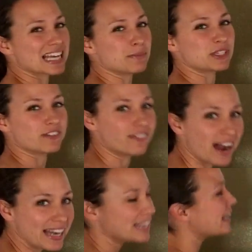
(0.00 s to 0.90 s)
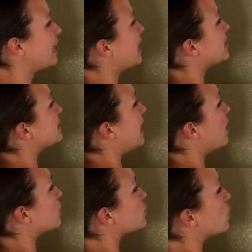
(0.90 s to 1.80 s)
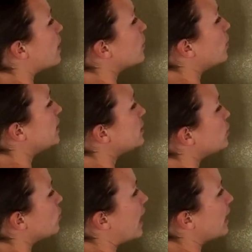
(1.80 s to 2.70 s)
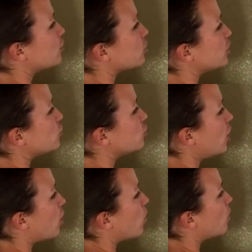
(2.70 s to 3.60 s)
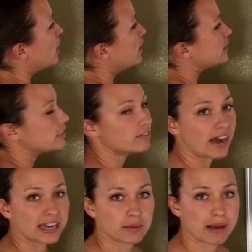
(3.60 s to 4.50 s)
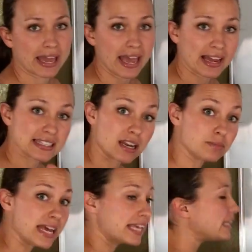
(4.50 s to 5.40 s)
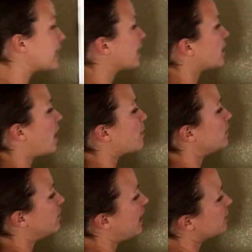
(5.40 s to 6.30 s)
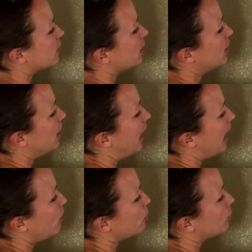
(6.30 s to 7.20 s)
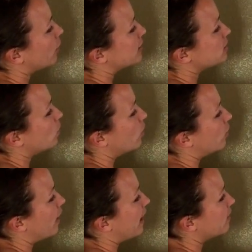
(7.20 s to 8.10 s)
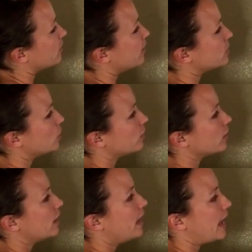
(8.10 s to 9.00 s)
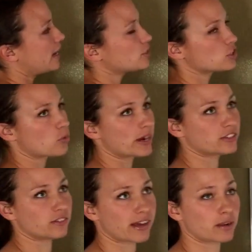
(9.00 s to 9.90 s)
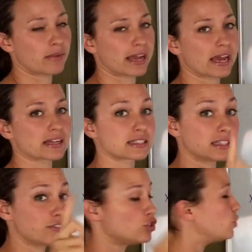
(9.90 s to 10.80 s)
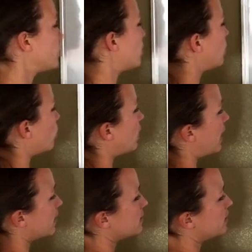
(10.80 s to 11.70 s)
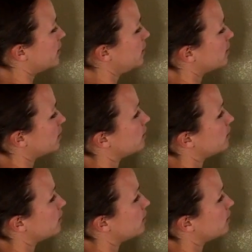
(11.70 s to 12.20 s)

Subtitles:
I'm dividing that x out. So I'm going to actually show dividing by x, and I'm taking that common factor out front. What do I have left over? X squared divided by x leaves you with x here.